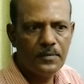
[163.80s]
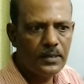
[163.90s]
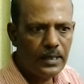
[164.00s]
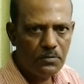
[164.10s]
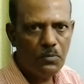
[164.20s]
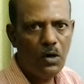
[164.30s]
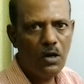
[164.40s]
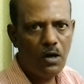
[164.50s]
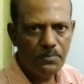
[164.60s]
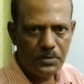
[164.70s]
the
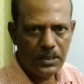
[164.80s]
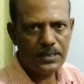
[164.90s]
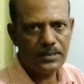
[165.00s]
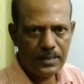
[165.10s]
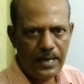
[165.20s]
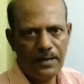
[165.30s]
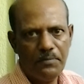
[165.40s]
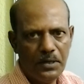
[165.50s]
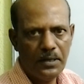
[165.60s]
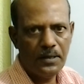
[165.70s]
small objects can
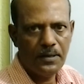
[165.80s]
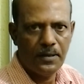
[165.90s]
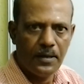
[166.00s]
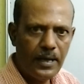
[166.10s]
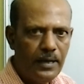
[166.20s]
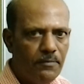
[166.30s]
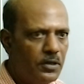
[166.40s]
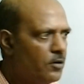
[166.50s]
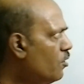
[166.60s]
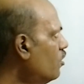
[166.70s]
be
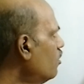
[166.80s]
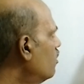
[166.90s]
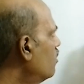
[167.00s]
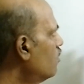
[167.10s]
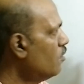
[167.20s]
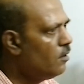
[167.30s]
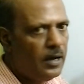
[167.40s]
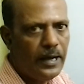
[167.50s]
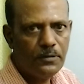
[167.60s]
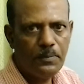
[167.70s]
drawn
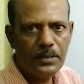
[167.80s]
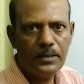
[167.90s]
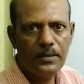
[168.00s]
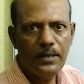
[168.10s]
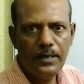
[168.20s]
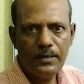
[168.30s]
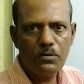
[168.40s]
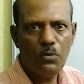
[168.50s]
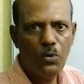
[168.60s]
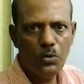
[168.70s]
as per
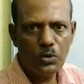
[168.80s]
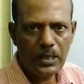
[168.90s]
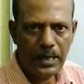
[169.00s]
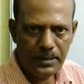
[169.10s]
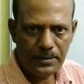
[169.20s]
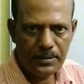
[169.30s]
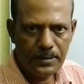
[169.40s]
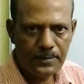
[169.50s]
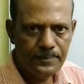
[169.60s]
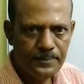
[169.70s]
its own
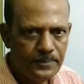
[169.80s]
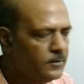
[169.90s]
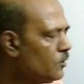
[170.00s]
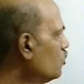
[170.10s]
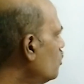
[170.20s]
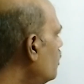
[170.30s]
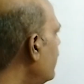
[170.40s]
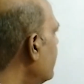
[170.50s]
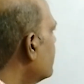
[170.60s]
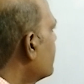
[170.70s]
size. So
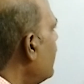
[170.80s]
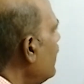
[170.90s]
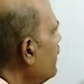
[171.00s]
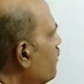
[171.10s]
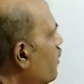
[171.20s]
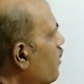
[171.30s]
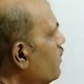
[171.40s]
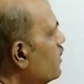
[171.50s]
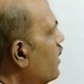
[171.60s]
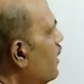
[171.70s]
that scale
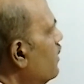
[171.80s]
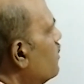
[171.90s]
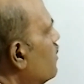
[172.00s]
information,